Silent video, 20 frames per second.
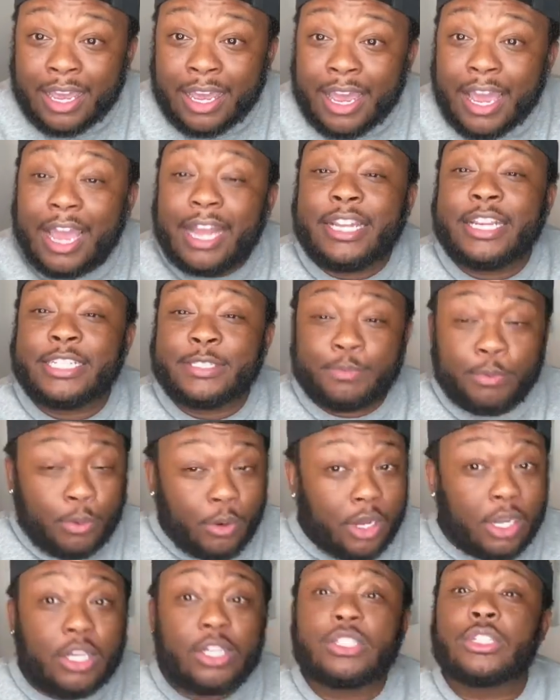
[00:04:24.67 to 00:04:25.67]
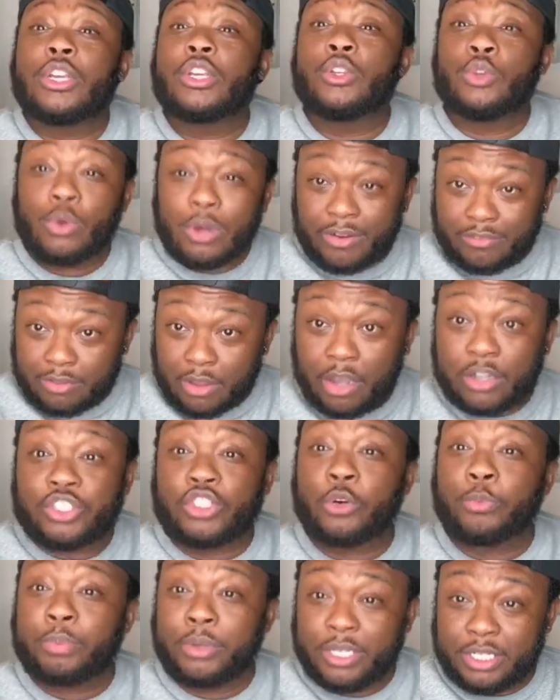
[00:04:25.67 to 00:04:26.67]
At this point, you have lost
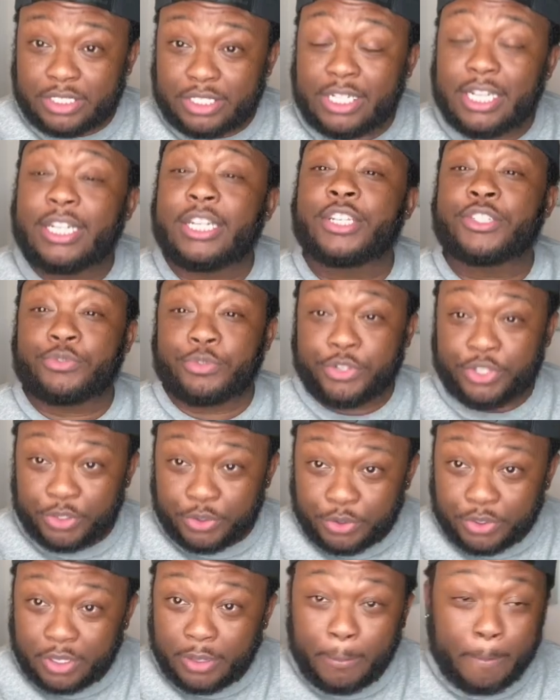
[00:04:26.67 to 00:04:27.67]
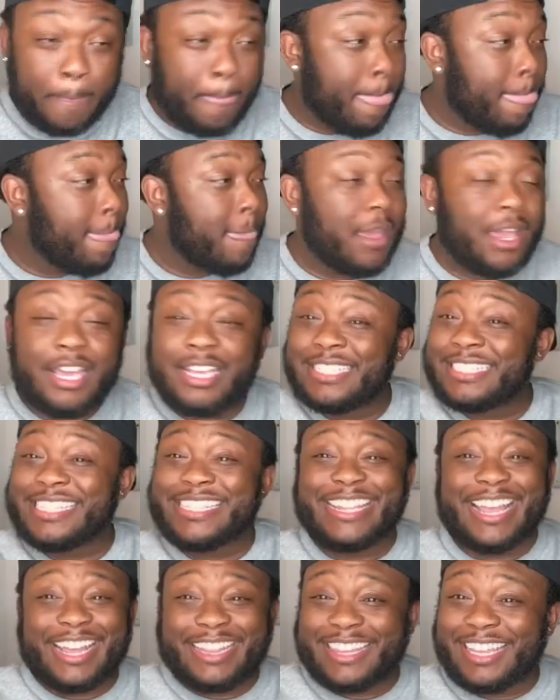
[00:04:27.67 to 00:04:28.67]
your peach in this reunion. It's
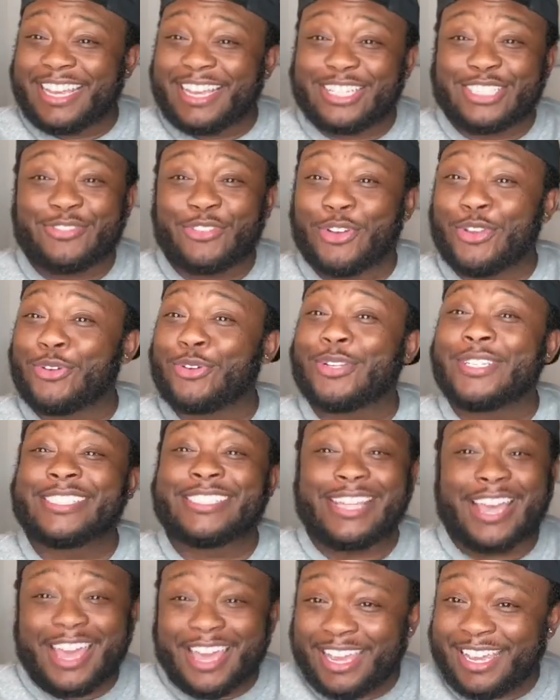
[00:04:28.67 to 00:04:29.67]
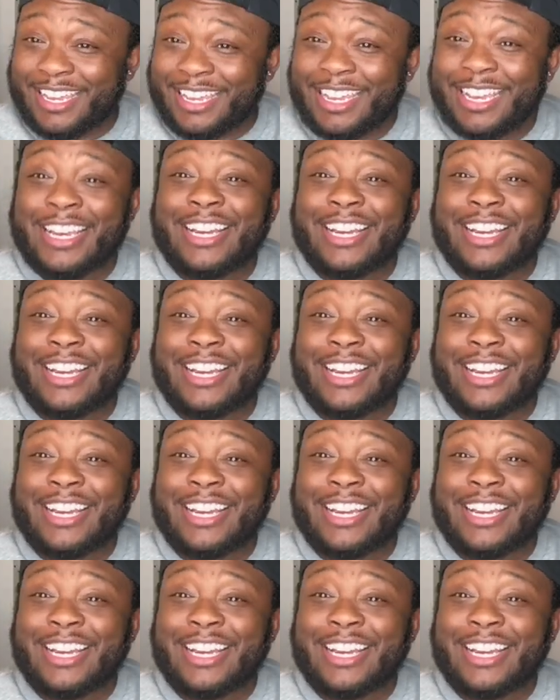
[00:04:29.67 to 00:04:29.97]
nothing else for you to say.